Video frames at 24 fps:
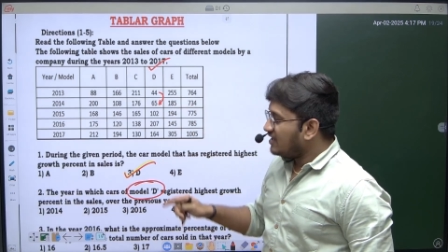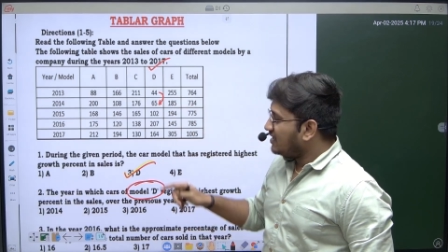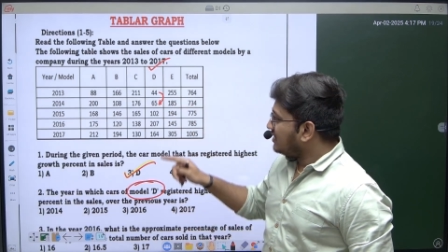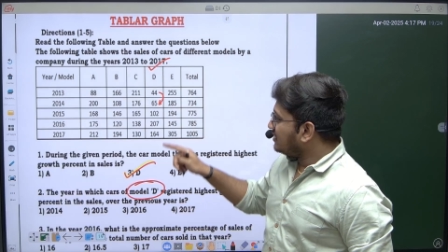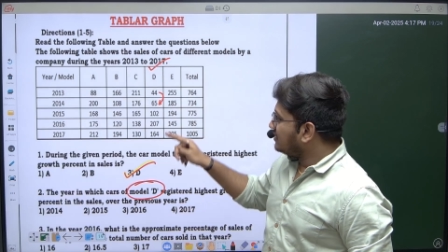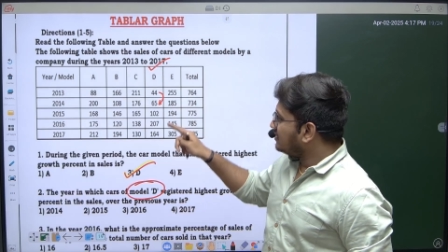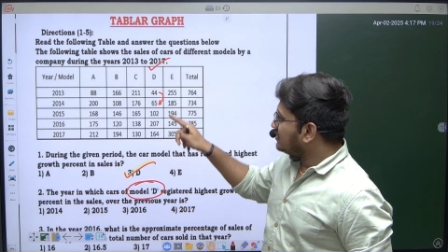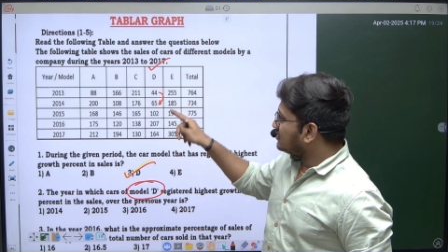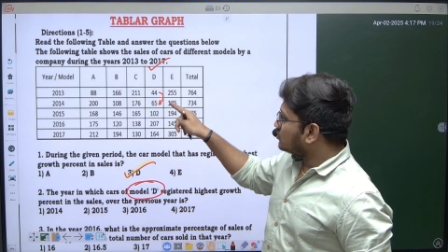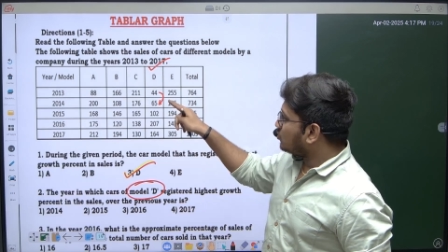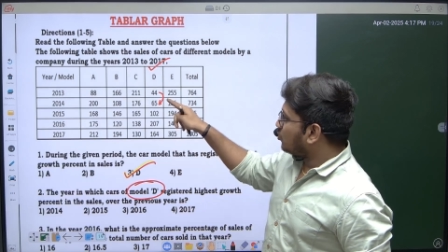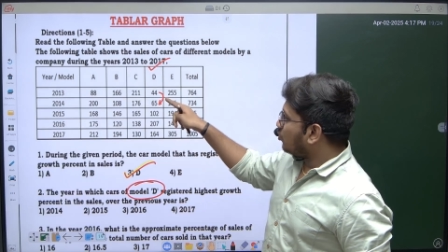
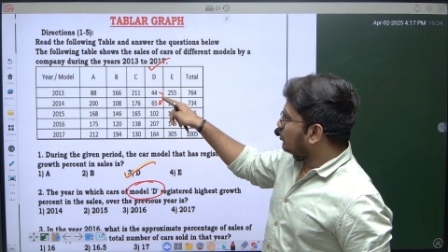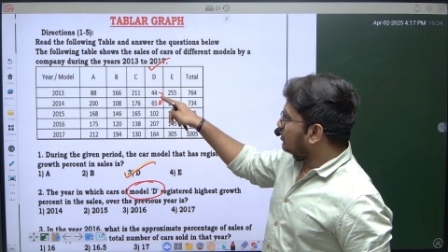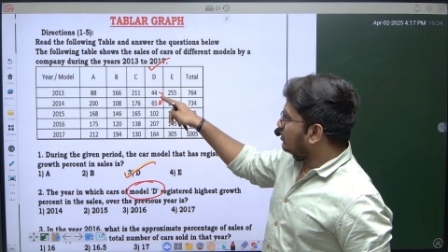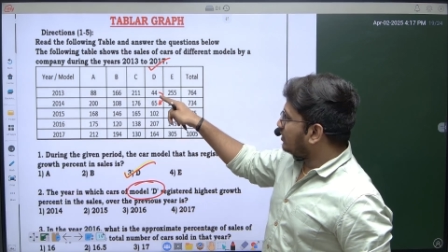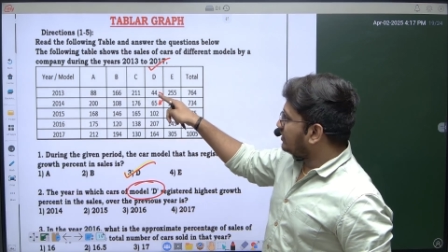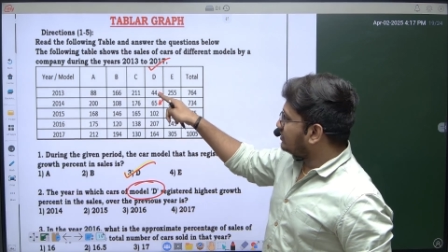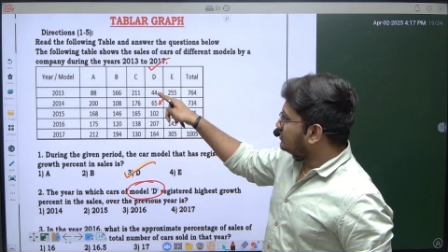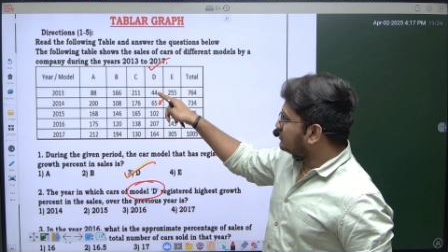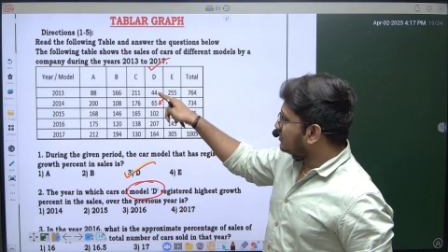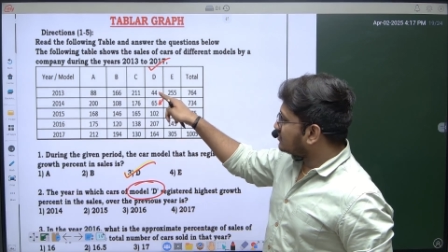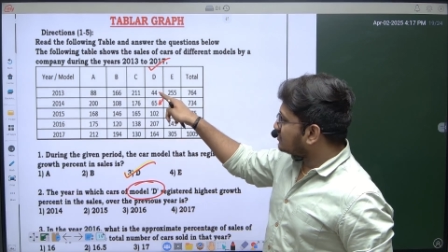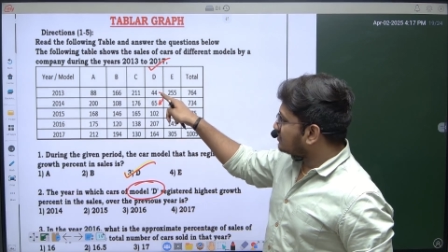It is
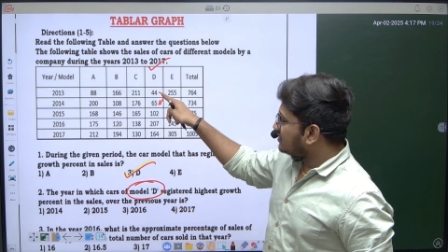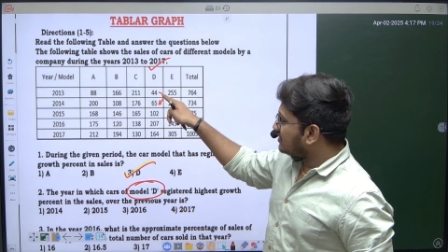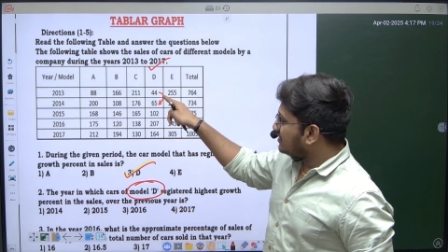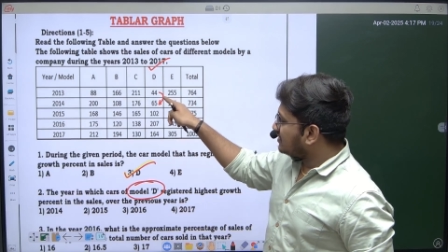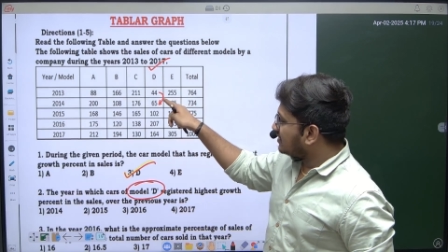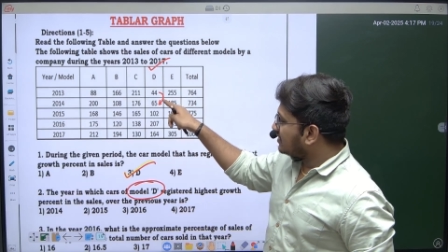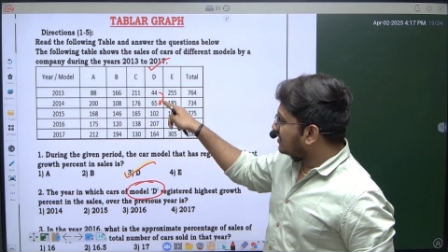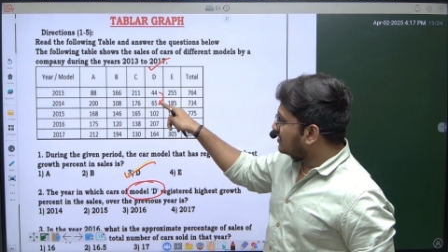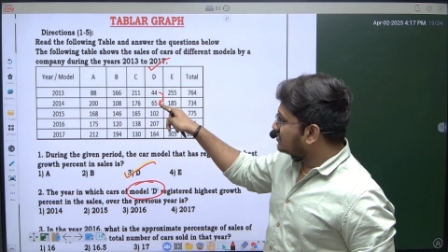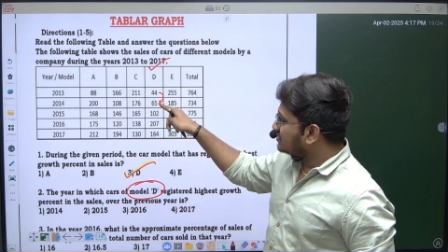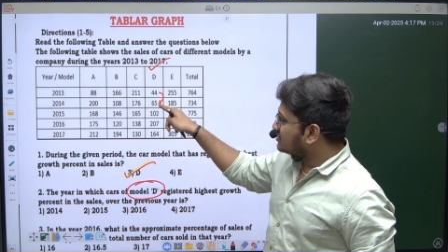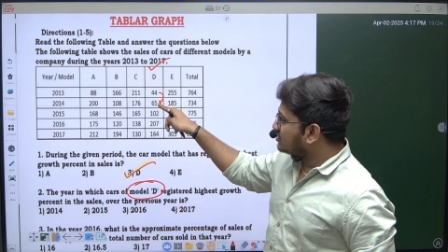only just
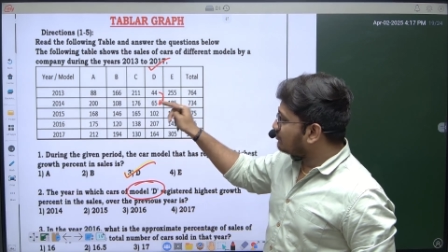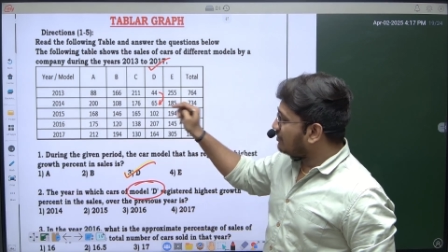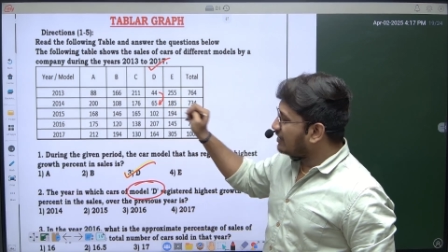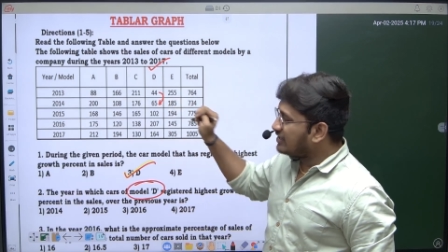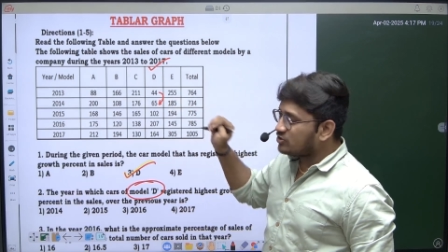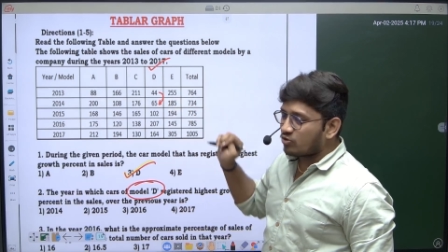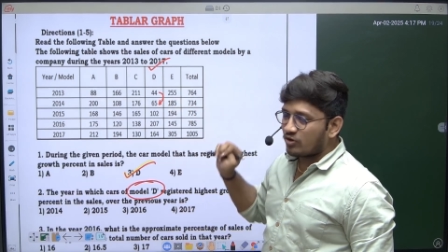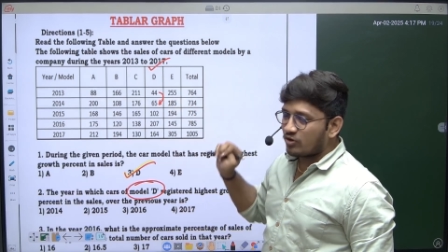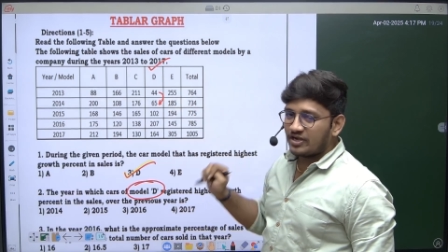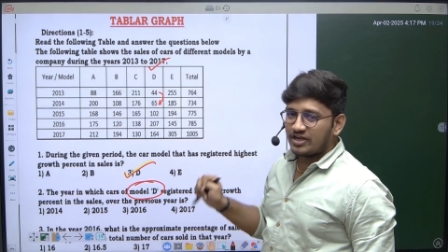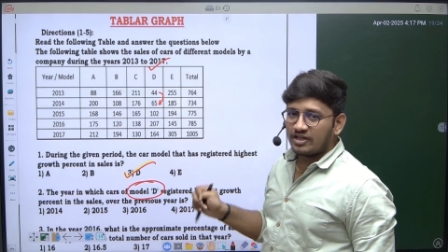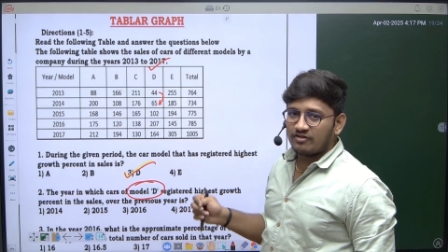increased by
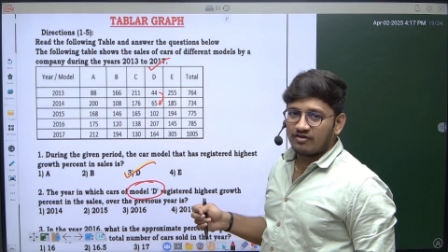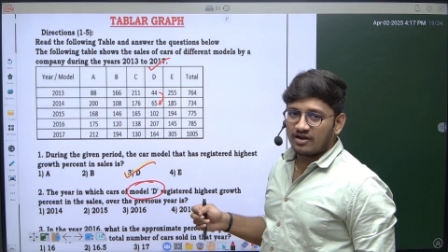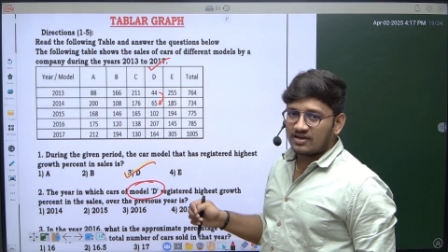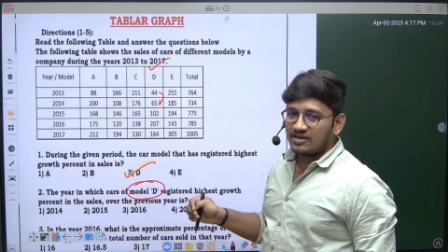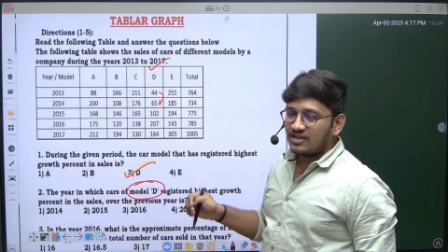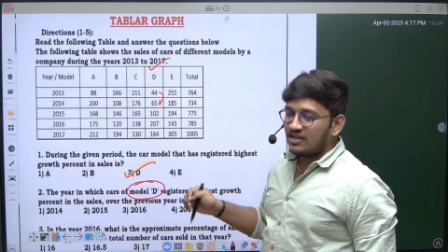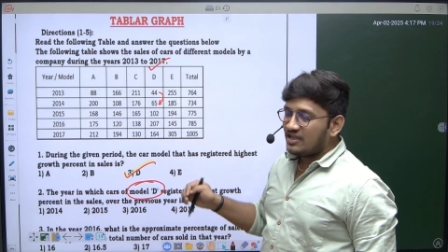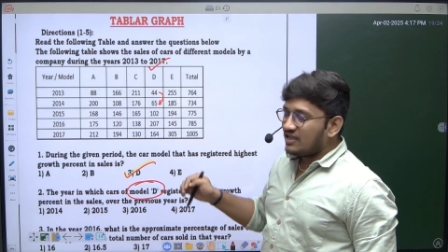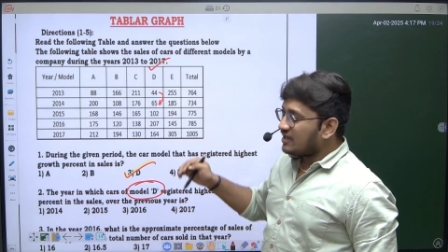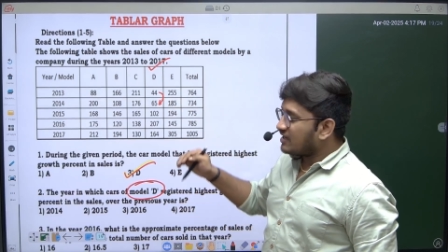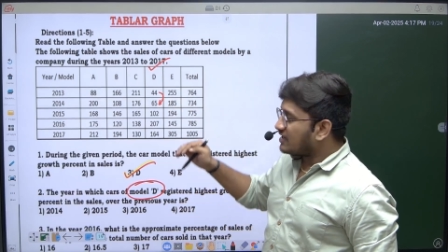21.